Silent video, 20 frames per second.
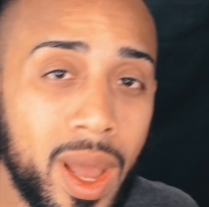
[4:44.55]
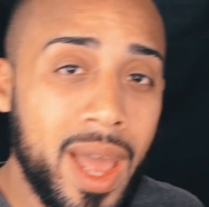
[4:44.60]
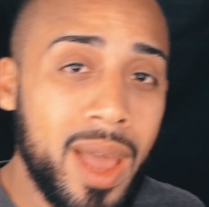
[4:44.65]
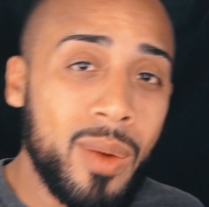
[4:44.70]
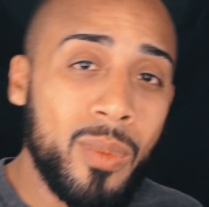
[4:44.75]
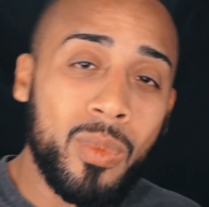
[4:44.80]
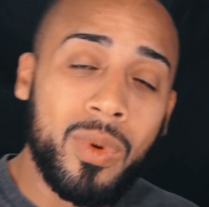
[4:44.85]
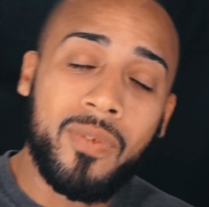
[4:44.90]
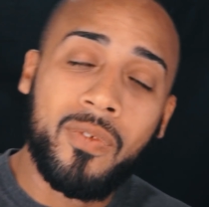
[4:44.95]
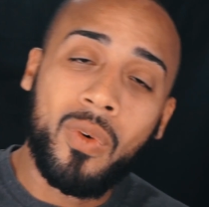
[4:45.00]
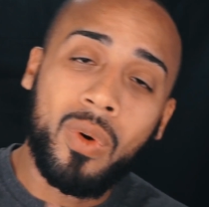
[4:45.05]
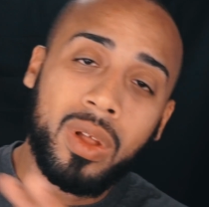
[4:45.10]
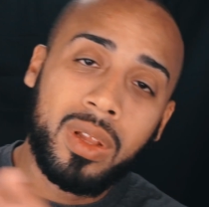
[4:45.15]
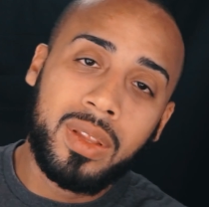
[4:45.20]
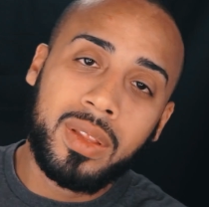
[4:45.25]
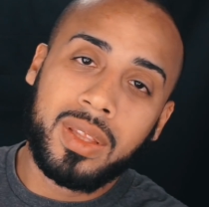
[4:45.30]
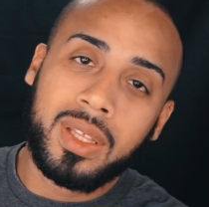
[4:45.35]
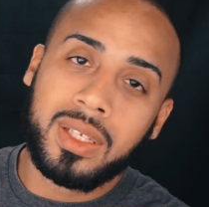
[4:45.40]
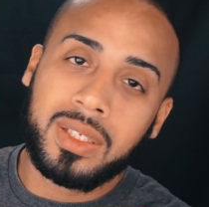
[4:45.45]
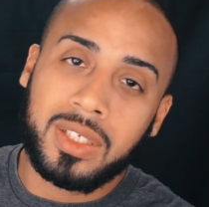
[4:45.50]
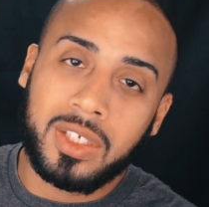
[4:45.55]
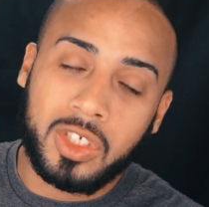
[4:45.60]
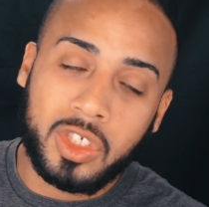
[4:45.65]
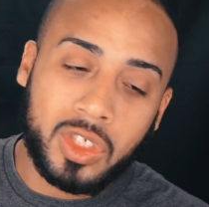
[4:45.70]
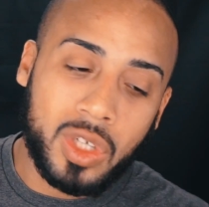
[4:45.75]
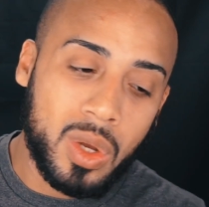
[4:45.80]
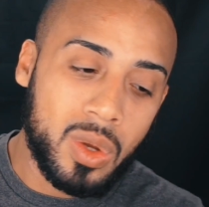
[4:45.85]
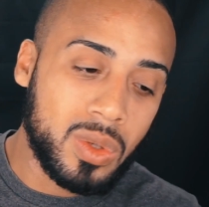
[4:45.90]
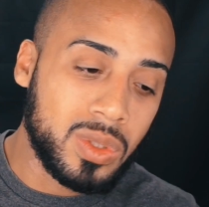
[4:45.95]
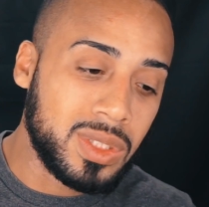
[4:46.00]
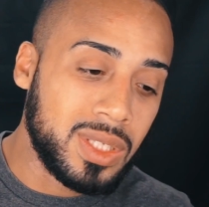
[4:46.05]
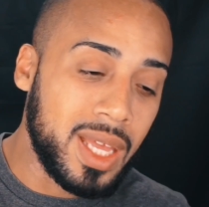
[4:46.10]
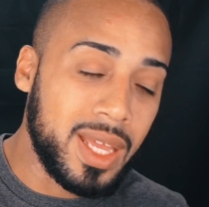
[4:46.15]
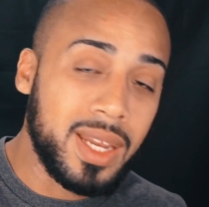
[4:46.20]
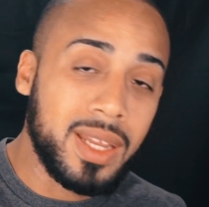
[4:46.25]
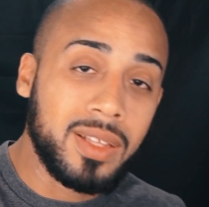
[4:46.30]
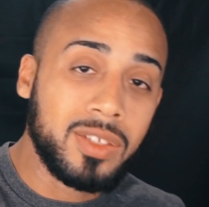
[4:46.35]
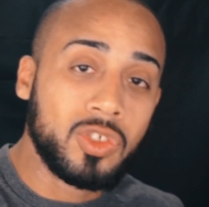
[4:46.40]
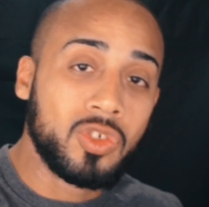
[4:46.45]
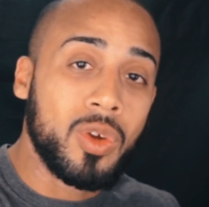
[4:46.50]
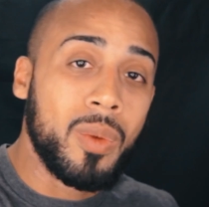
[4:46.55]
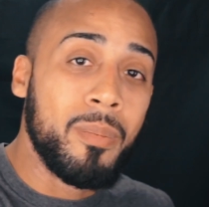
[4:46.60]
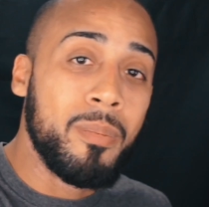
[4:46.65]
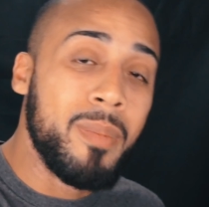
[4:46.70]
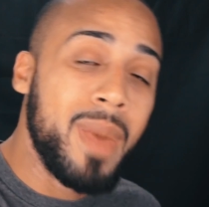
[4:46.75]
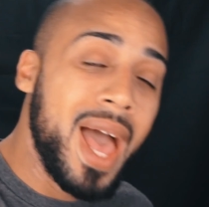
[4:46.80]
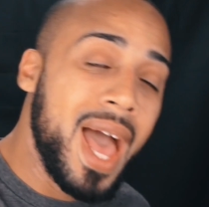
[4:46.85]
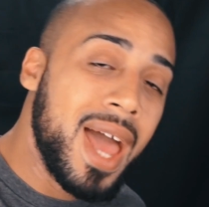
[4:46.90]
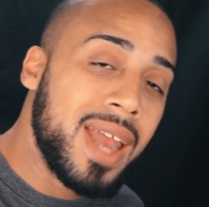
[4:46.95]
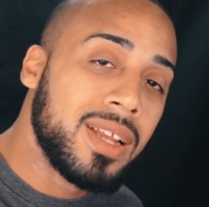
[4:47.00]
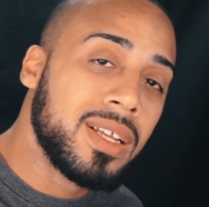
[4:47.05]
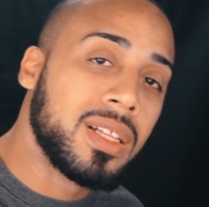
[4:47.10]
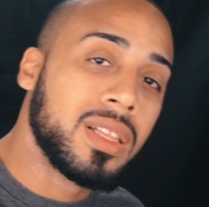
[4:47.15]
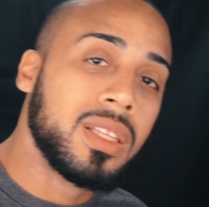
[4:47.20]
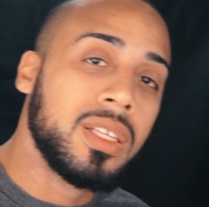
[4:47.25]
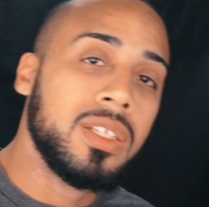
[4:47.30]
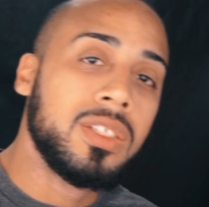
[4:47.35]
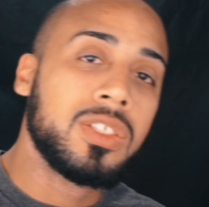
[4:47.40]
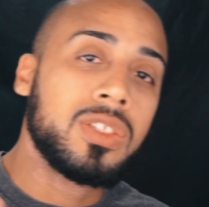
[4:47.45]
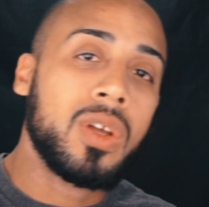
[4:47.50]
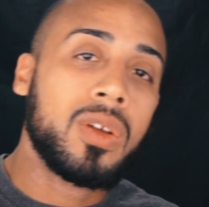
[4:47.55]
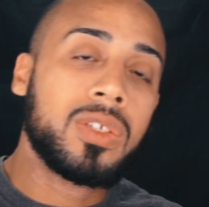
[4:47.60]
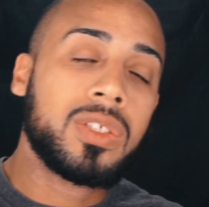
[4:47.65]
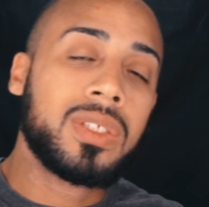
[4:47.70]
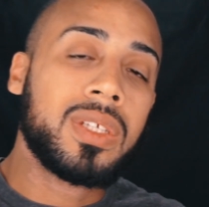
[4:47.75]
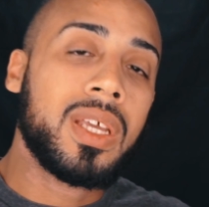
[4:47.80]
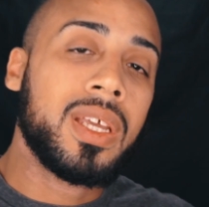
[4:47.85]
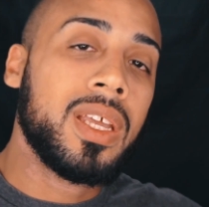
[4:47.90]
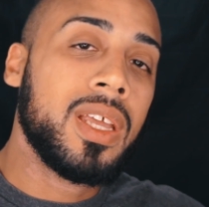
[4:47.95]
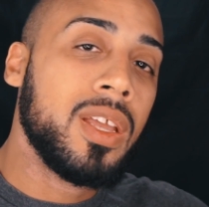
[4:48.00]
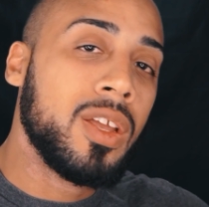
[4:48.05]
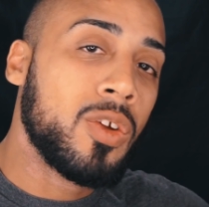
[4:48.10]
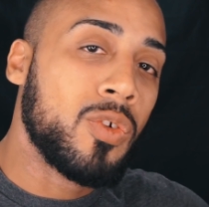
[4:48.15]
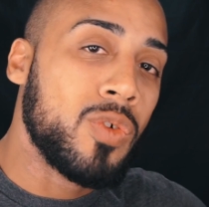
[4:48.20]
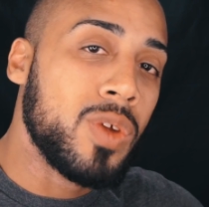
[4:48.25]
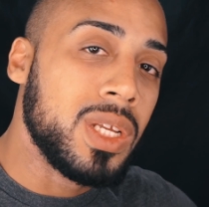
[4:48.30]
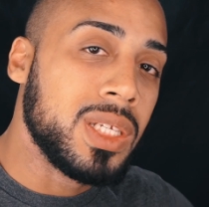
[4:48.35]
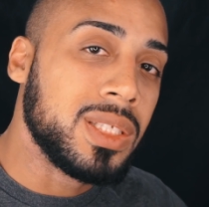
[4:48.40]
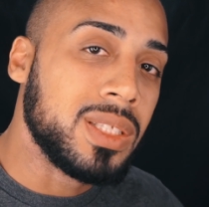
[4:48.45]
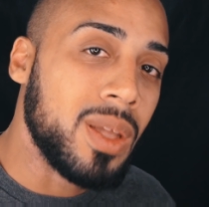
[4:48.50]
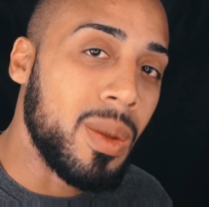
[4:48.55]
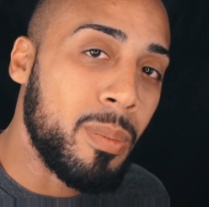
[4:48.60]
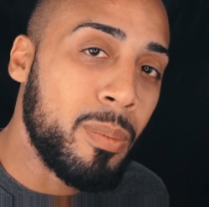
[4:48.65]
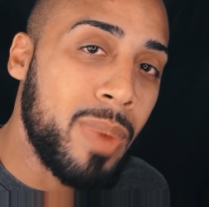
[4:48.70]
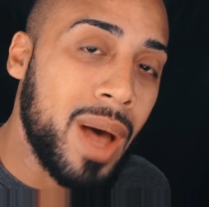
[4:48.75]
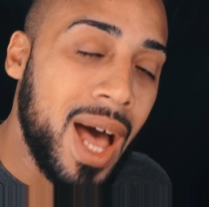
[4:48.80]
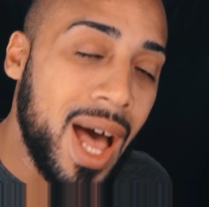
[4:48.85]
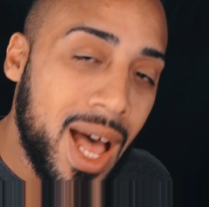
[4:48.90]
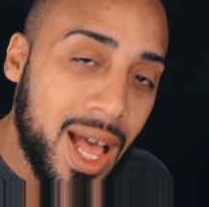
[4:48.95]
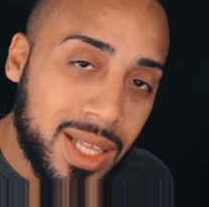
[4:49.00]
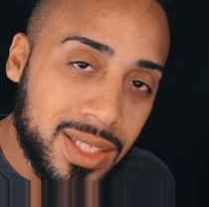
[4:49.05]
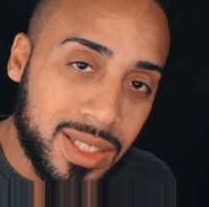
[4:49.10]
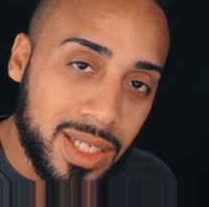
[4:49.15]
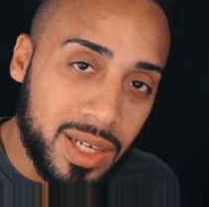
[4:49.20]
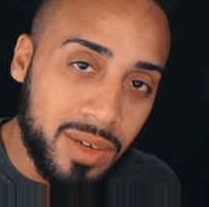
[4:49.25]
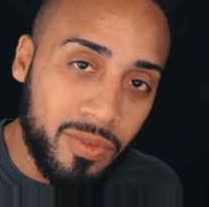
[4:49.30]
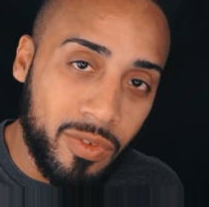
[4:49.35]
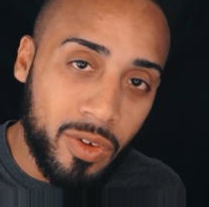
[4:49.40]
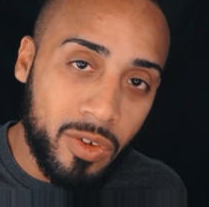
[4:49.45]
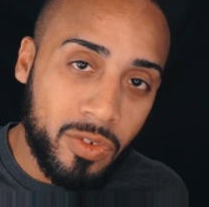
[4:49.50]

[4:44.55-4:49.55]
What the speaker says: And with all of this, it shows that it dramatically starts to increase the positive